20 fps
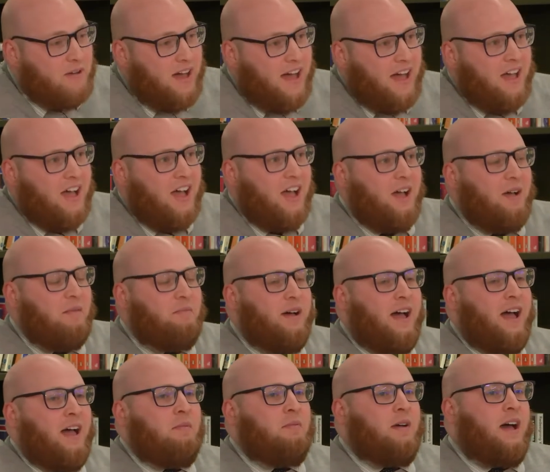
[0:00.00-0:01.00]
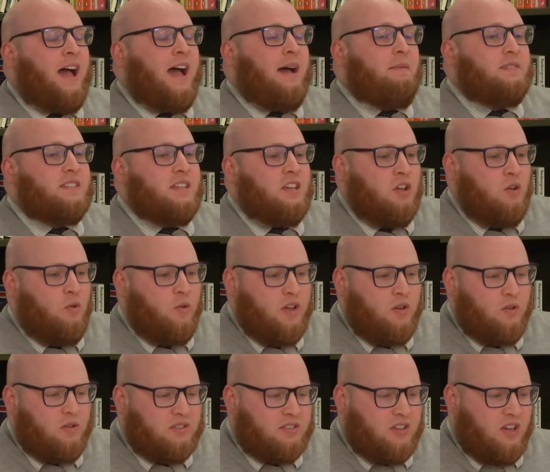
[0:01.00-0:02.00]
but perhaps. We
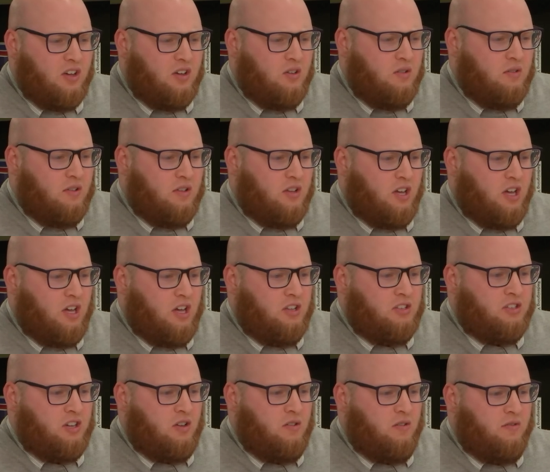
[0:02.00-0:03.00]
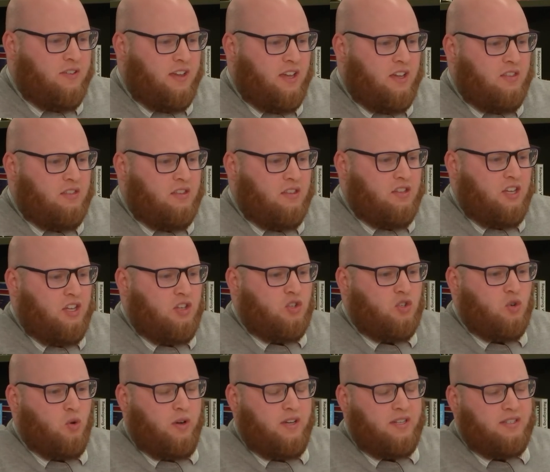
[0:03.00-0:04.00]
also don't think that the
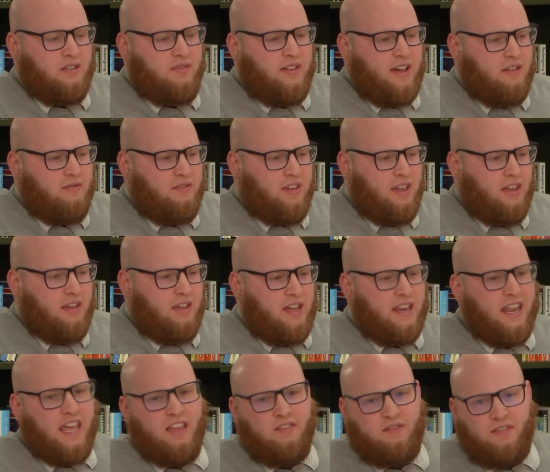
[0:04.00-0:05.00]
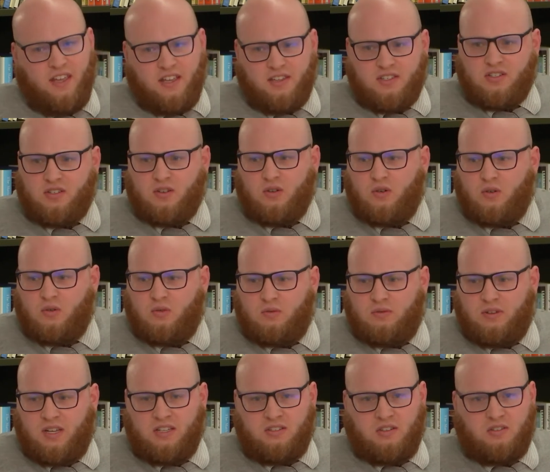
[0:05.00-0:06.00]
choice of having an atheist school
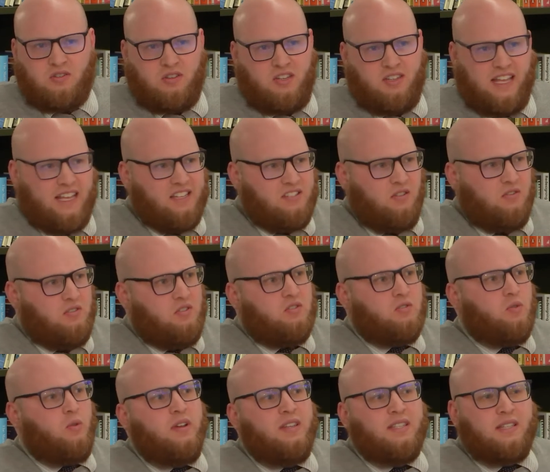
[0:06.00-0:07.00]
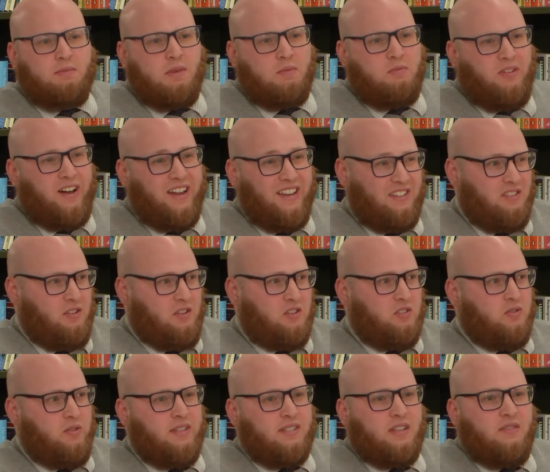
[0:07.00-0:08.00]
is that's not a choice that we pride. It's not
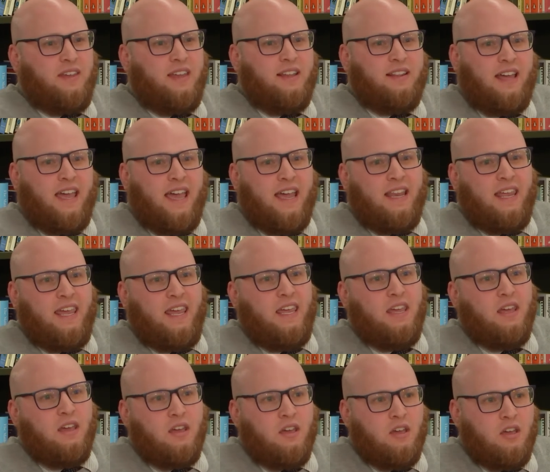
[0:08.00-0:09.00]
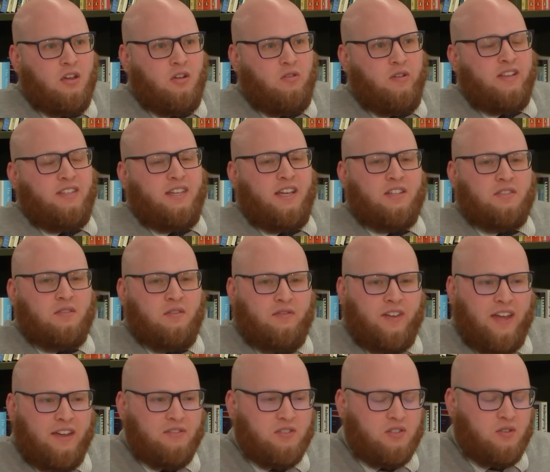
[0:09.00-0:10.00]
a choice I think that any critics of
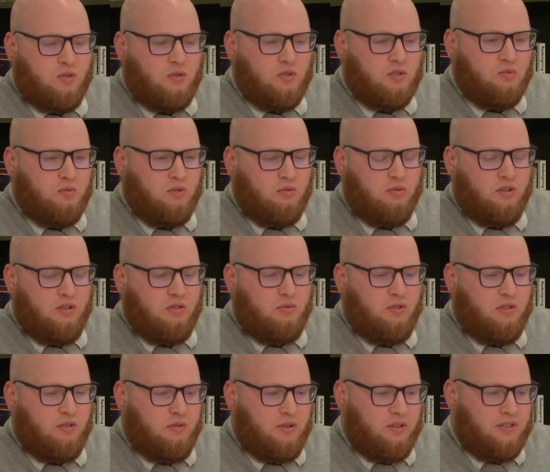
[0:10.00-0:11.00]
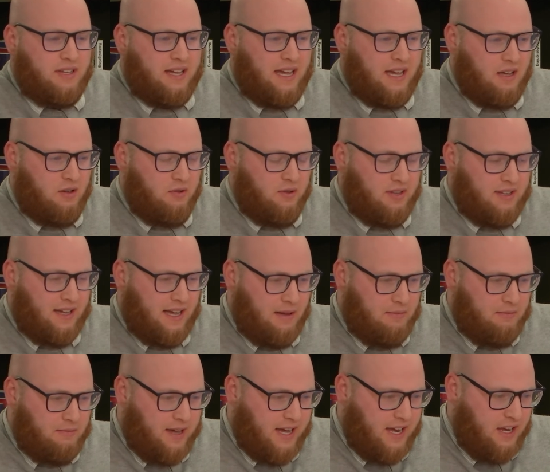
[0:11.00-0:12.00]
faith schools would
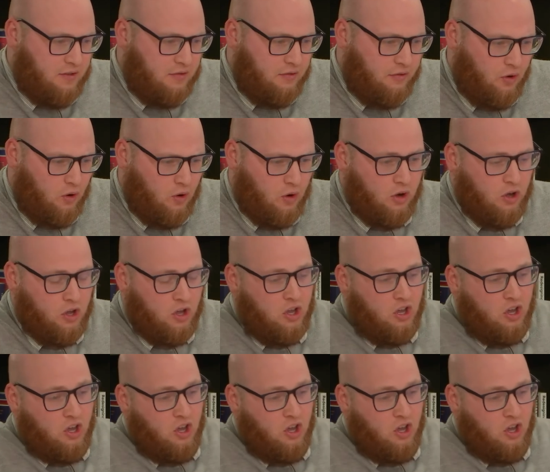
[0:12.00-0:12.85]
campaign for.